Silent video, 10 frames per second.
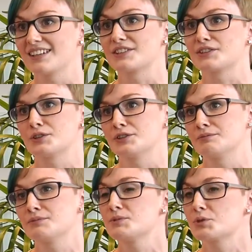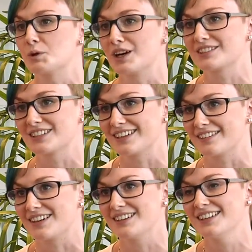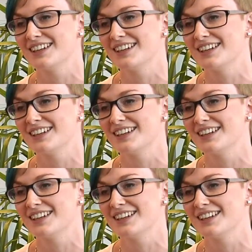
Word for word: it's taught them to work together,